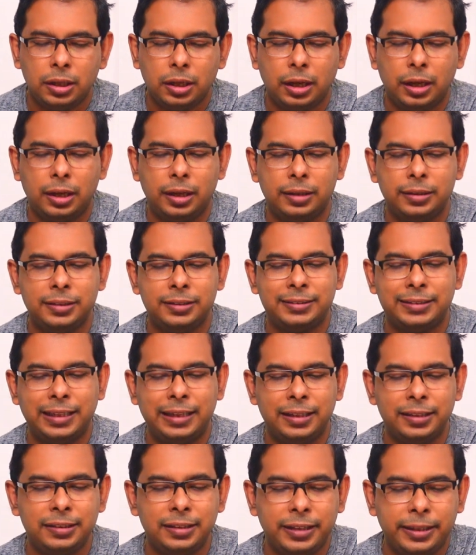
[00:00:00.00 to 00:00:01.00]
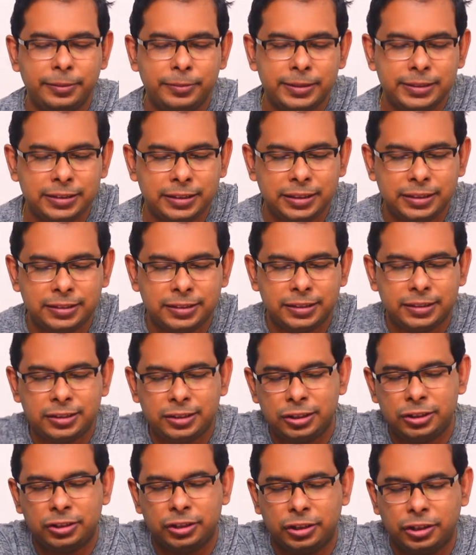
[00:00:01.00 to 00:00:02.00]
The seller name is
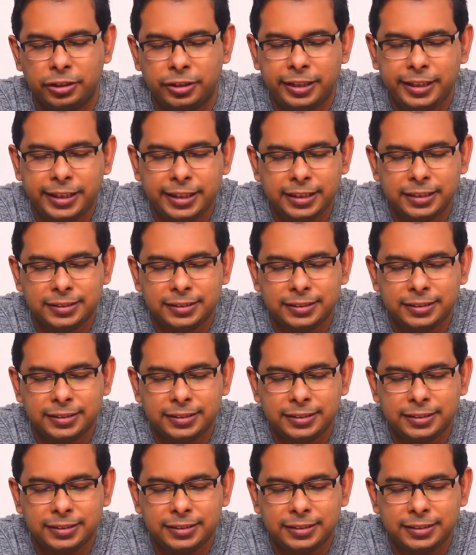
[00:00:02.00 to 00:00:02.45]
360 Security.